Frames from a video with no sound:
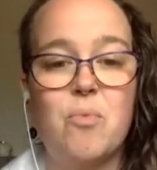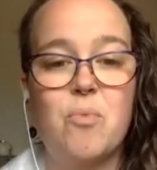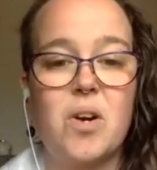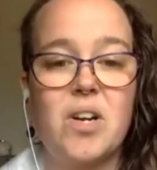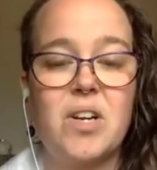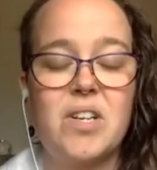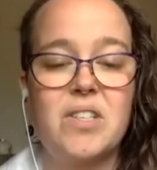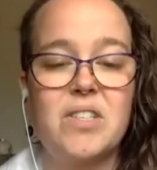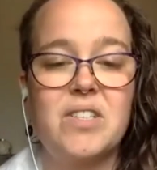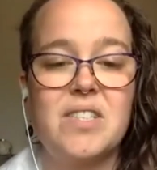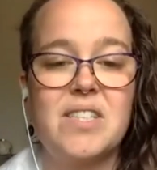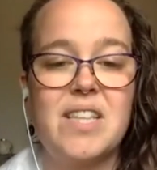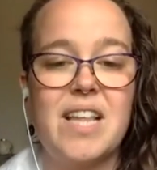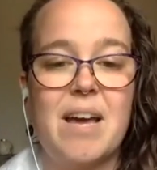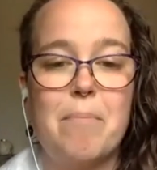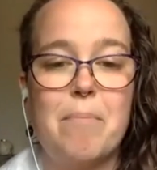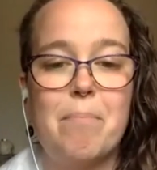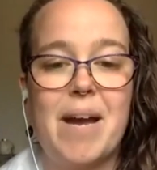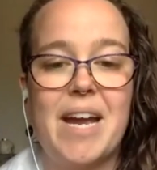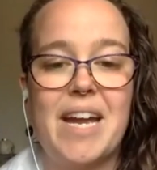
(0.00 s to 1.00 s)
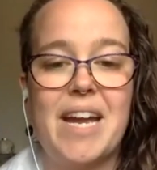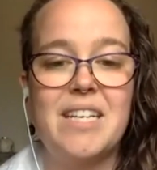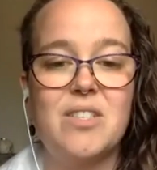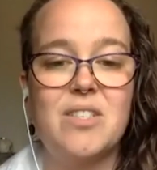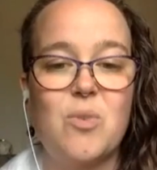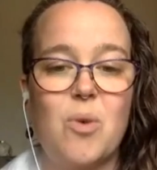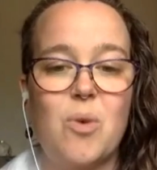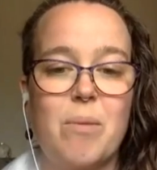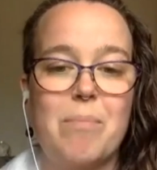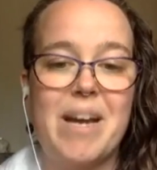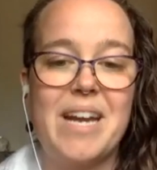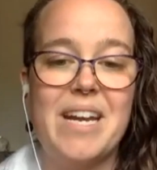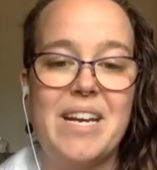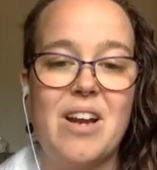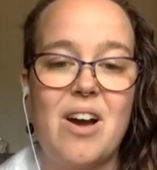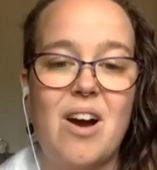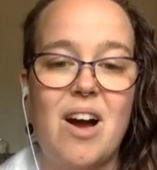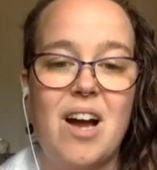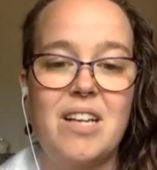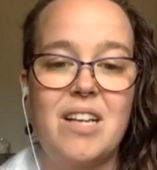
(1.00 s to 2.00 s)
words that might or might
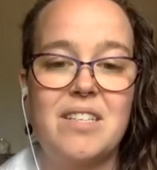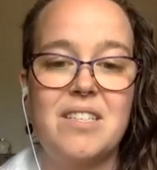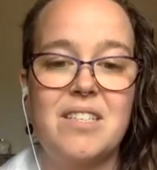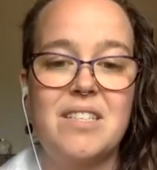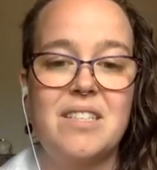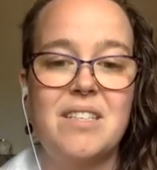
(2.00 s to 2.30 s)
not